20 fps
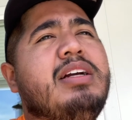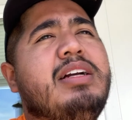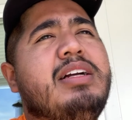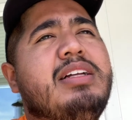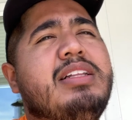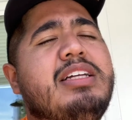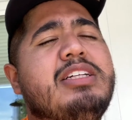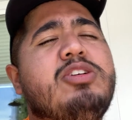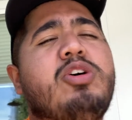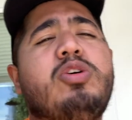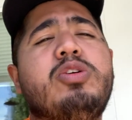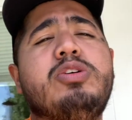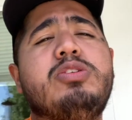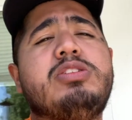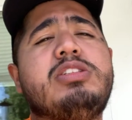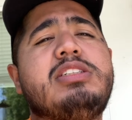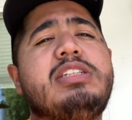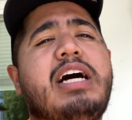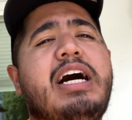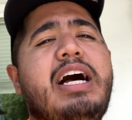this whole new
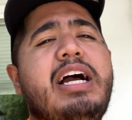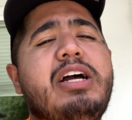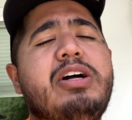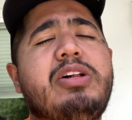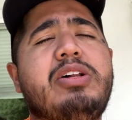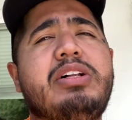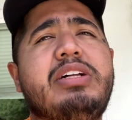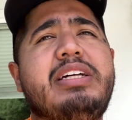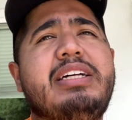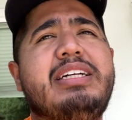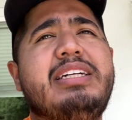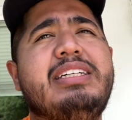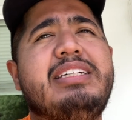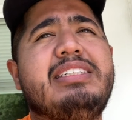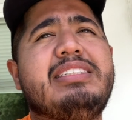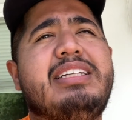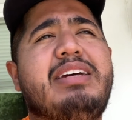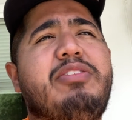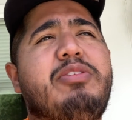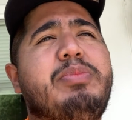style
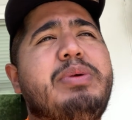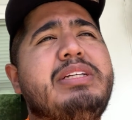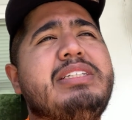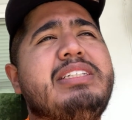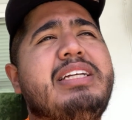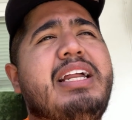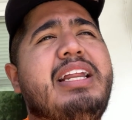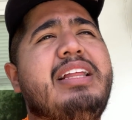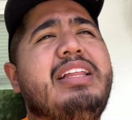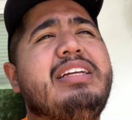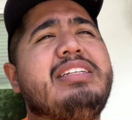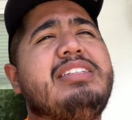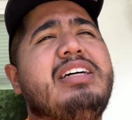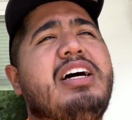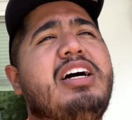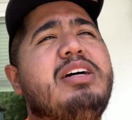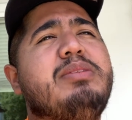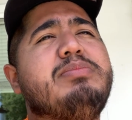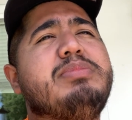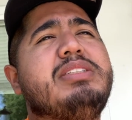is everybody's getting these
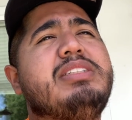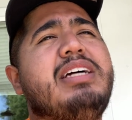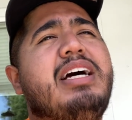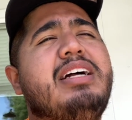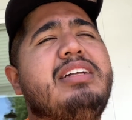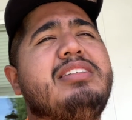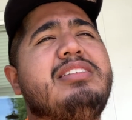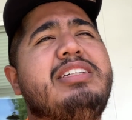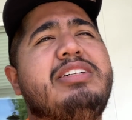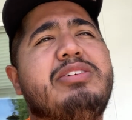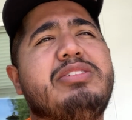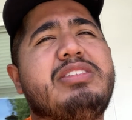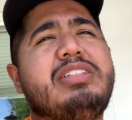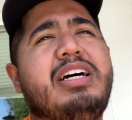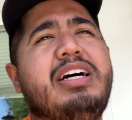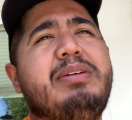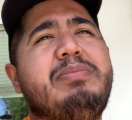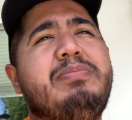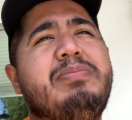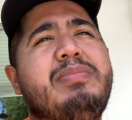hubs that tilt up,